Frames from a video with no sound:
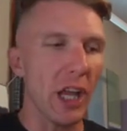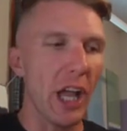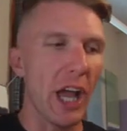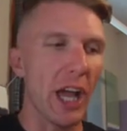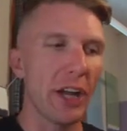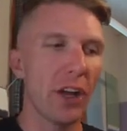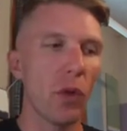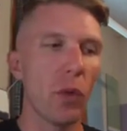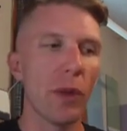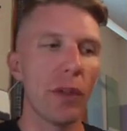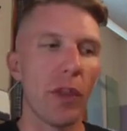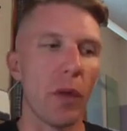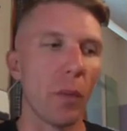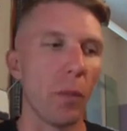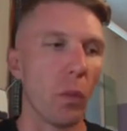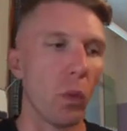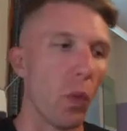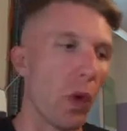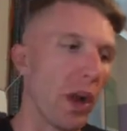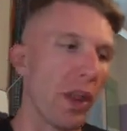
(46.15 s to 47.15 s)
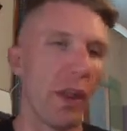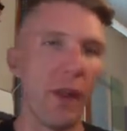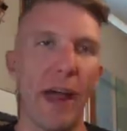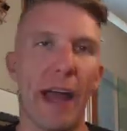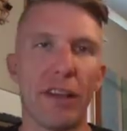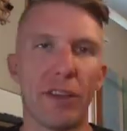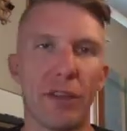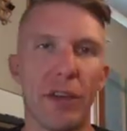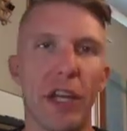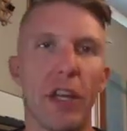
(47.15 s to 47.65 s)
I know in one of the
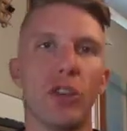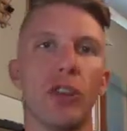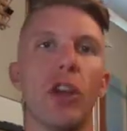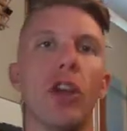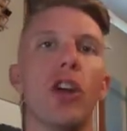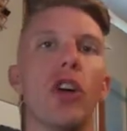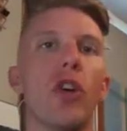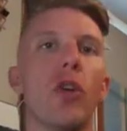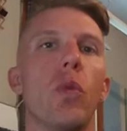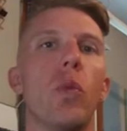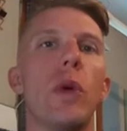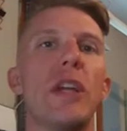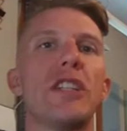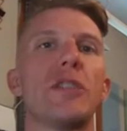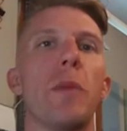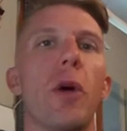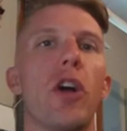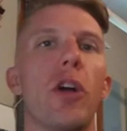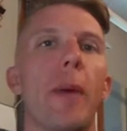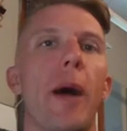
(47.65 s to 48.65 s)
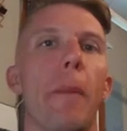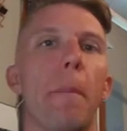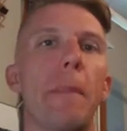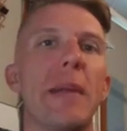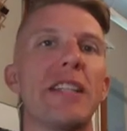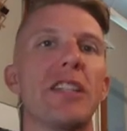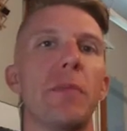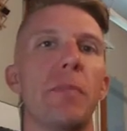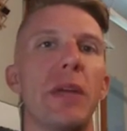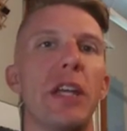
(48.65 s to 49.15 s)
last videos, we spoke about
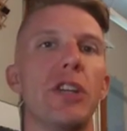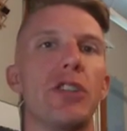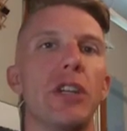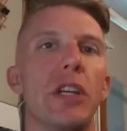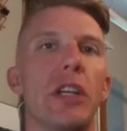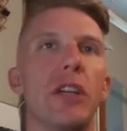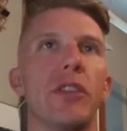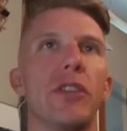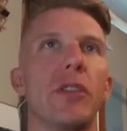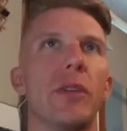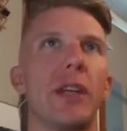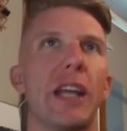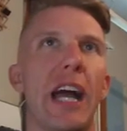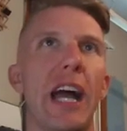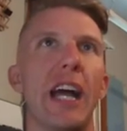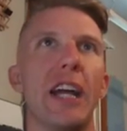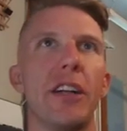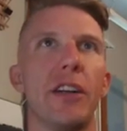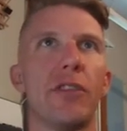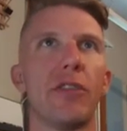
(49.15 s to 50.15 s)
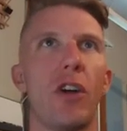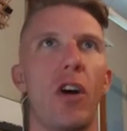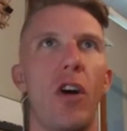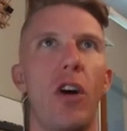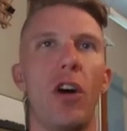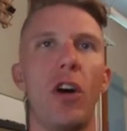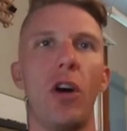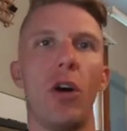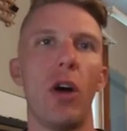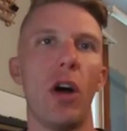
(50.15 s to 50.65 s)
Mitsubishi's kind of
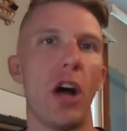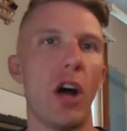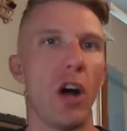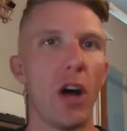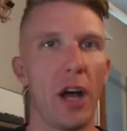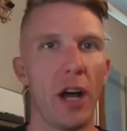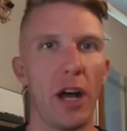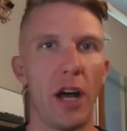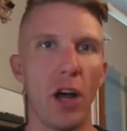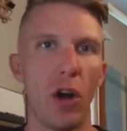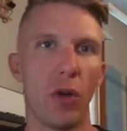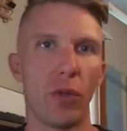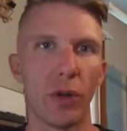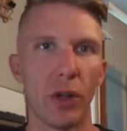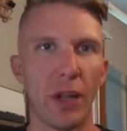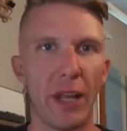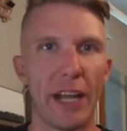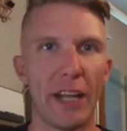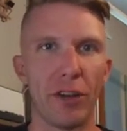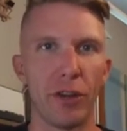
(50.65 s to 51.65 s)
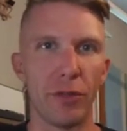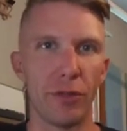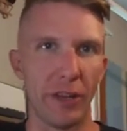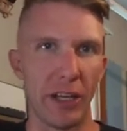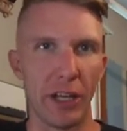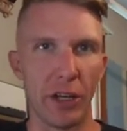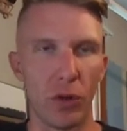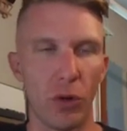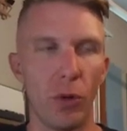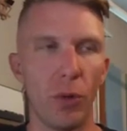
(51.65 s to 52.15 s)
overlander
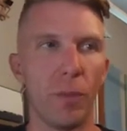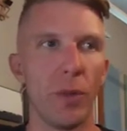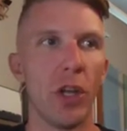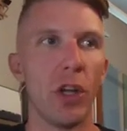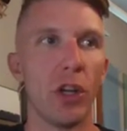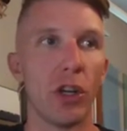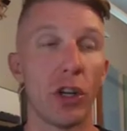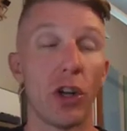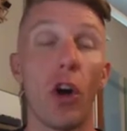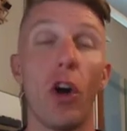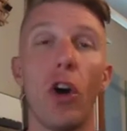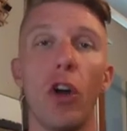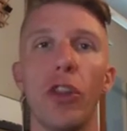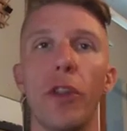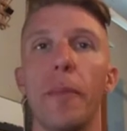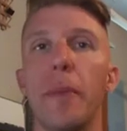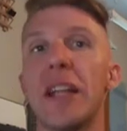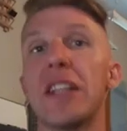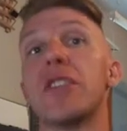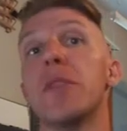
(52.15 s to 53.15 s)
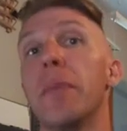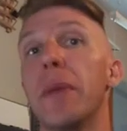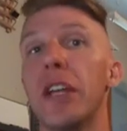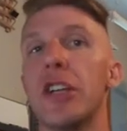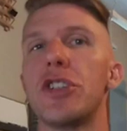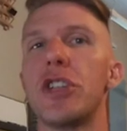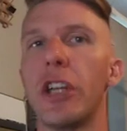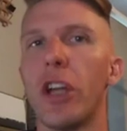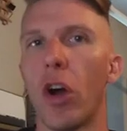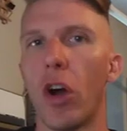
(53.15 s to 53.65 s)
vehicle called the
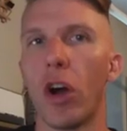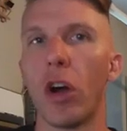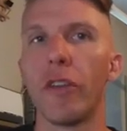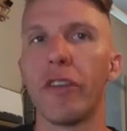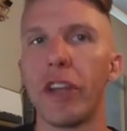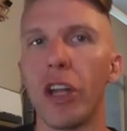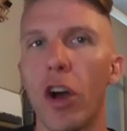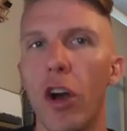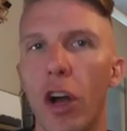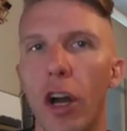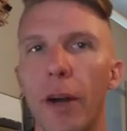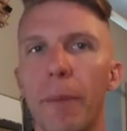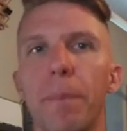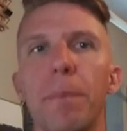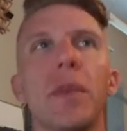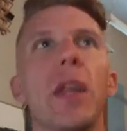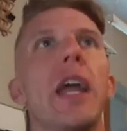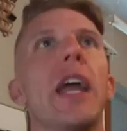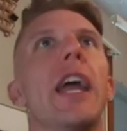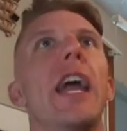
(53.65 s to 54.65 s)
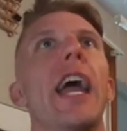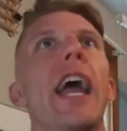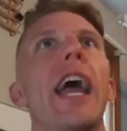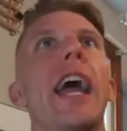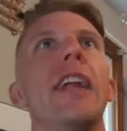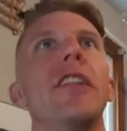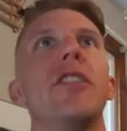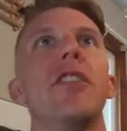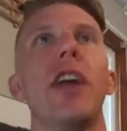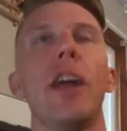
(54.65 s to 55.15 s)
Mitsubishi RVR.
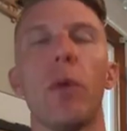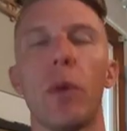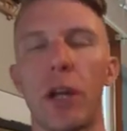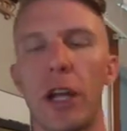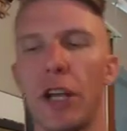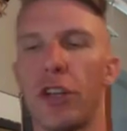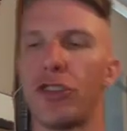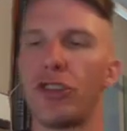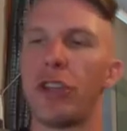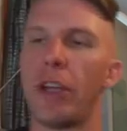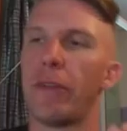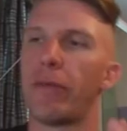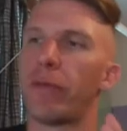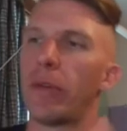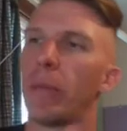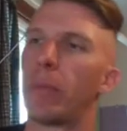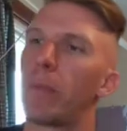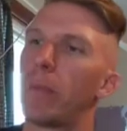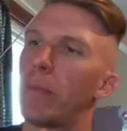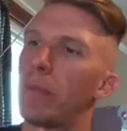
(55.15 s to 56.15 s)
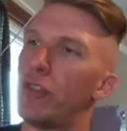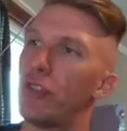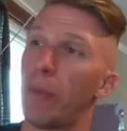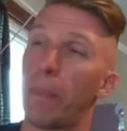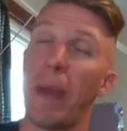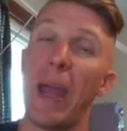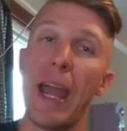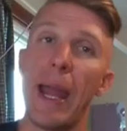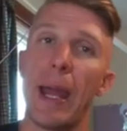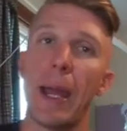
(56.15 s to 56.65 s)
And today we're going to shift from
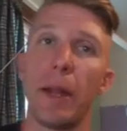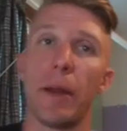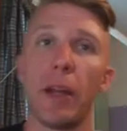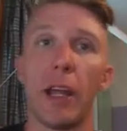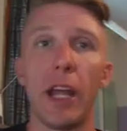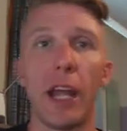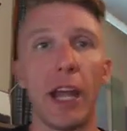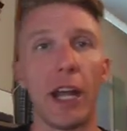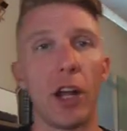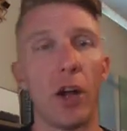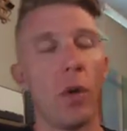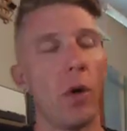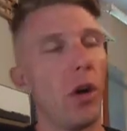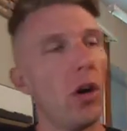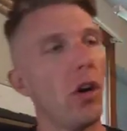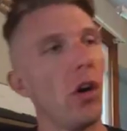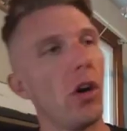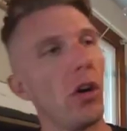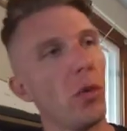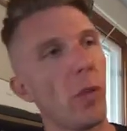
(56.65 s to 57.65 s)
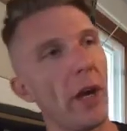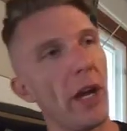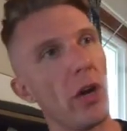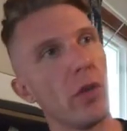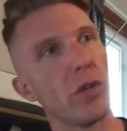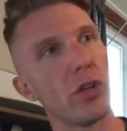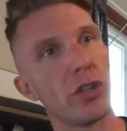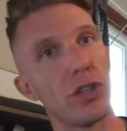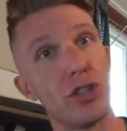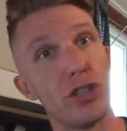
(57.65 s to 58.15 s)
Japan and go all the way
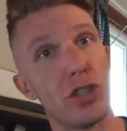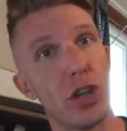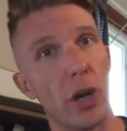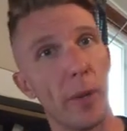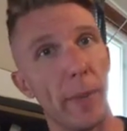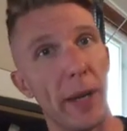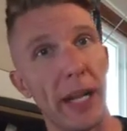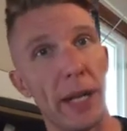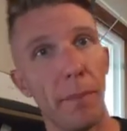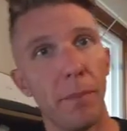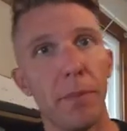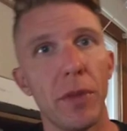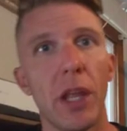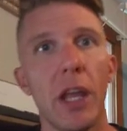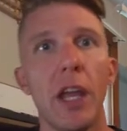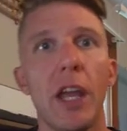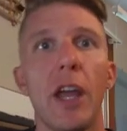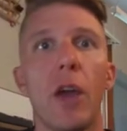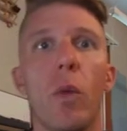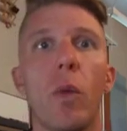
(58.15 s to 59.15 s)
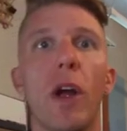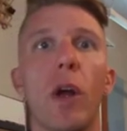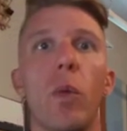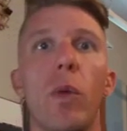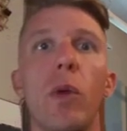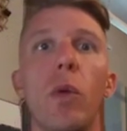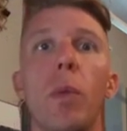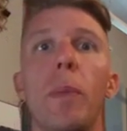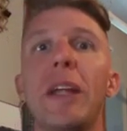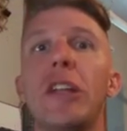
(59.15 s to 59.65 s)
over to Germany, where
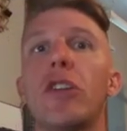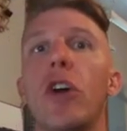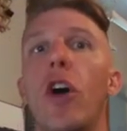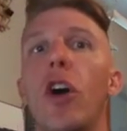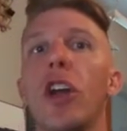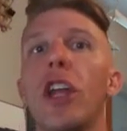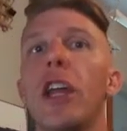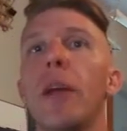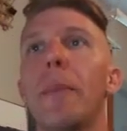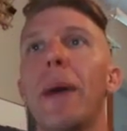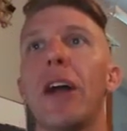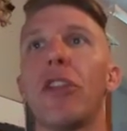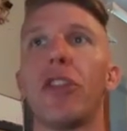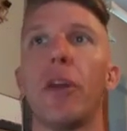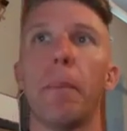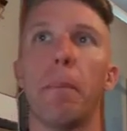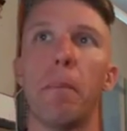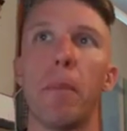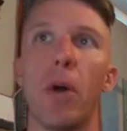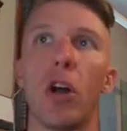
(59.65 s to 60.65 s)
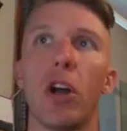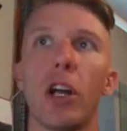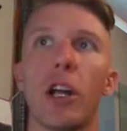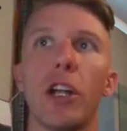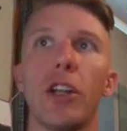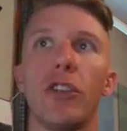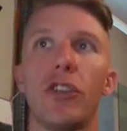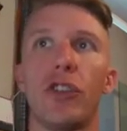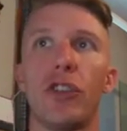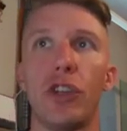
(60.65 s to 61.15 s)
we will be talking about the Mark
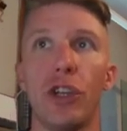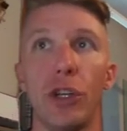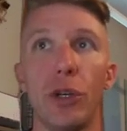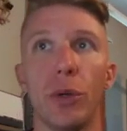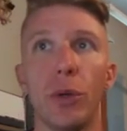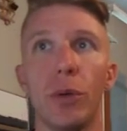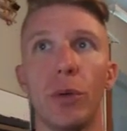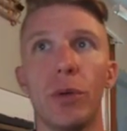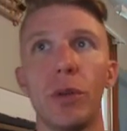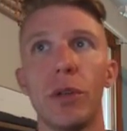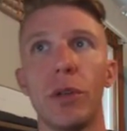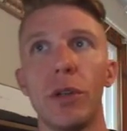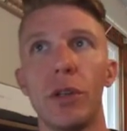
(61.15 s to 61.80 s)
II